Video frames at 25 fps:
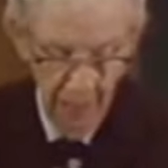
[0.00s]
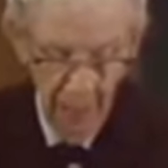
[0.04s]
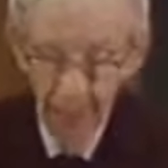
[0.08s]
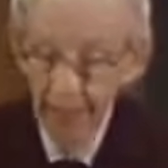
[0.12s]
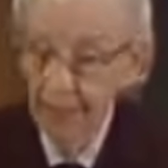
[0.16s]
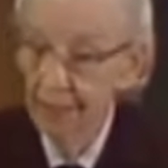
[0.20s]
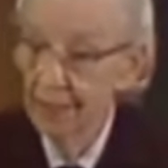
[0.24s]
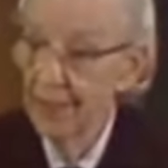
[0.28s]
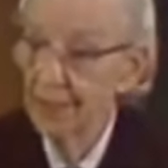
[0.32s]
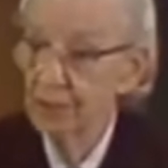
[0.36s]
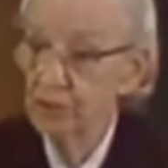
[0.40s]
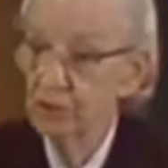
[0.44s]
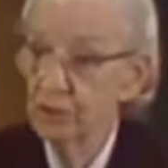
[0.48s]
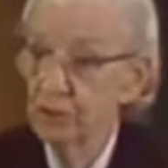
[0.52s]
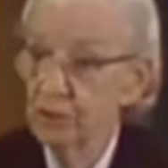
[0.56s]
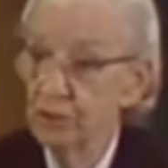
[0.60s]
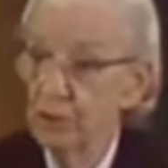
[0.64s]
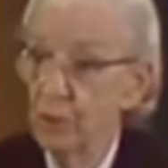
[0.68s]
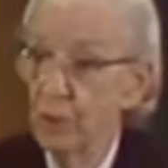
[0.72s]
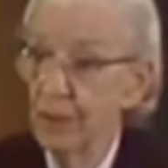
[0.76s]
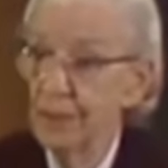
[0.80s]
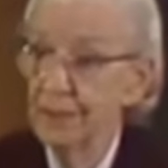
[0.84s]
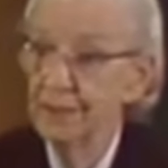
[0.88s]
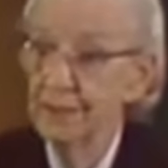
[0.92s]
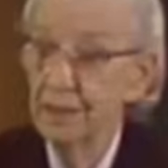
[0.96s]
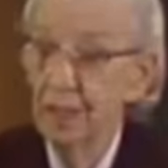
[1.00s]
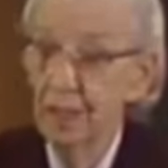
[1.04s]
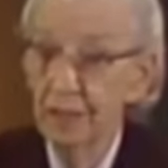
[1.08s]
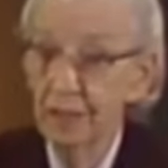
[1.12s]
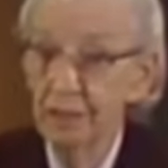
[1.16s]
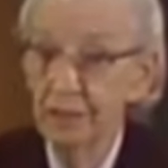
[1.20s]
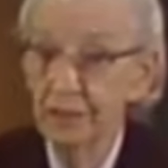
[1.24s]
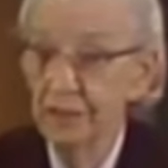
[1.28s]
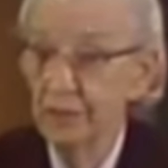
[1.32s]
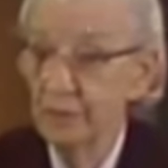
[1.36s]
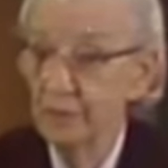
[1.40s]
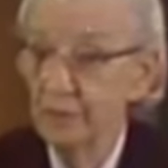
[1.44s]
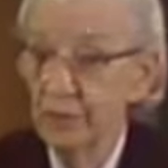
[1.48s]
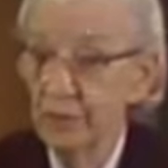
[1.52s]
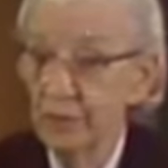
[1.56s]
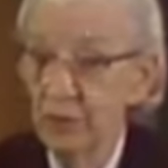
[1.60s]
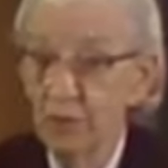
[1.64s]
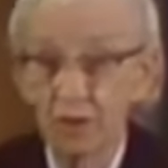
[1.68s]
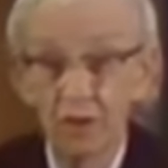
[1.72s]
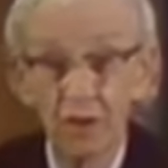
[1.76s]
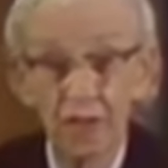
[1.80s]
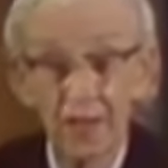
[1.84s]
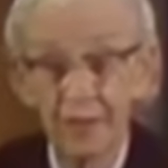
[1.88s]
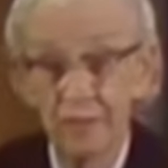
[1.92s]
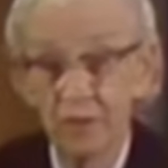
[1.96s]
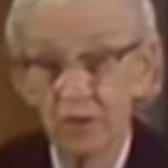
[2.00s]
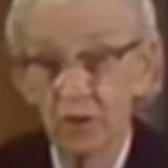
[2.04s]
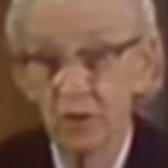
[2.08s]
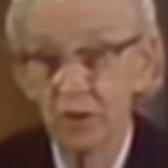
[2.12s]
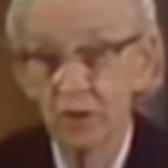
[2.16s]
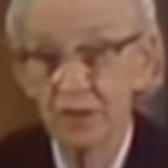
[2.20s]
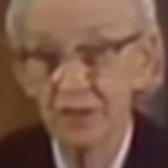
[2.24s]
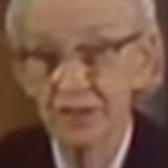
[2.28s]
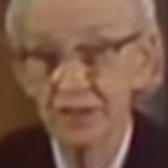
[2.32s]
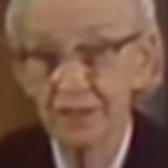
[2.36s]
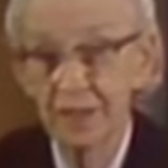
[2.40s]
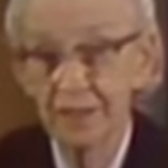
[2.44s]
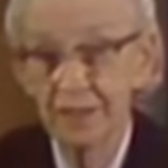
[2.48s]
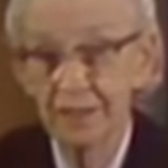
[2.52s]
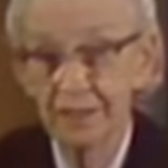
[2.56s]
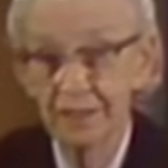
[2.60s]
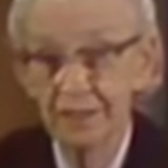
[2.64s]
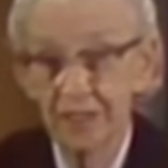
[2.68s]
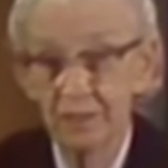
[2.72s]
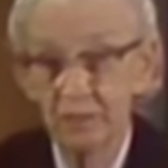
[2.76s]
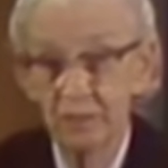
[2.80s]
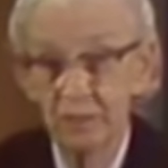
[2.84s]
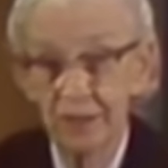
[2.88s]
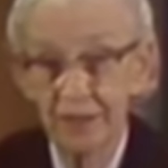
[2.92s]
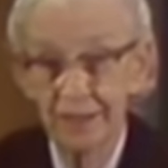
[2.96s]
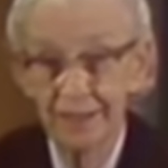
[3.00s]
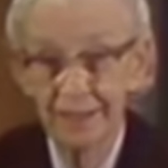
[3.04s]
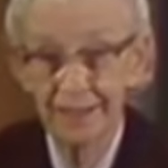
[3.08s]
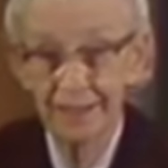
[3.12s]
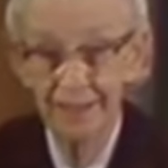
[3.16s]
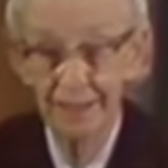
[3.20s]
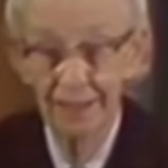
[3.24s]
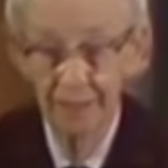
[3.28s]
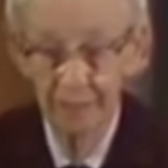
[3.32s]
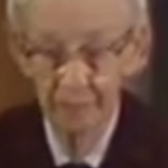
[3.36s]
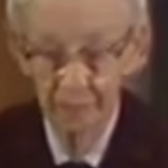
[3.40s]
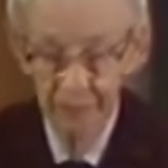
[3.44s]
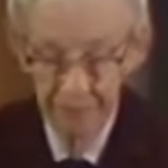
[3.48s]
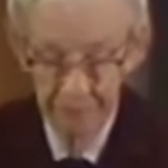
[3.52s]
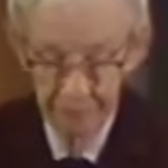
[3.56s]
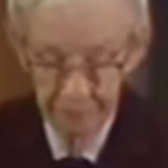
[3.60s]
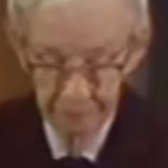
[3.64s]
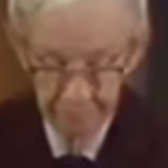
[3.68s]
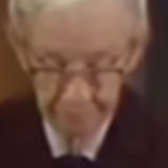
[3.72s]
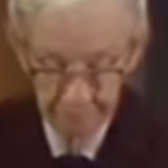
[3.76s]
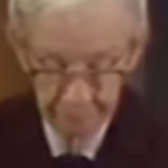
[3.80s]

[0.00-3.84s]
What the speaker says: I lecture in the white collar and computer crime course down at the FBI Academy.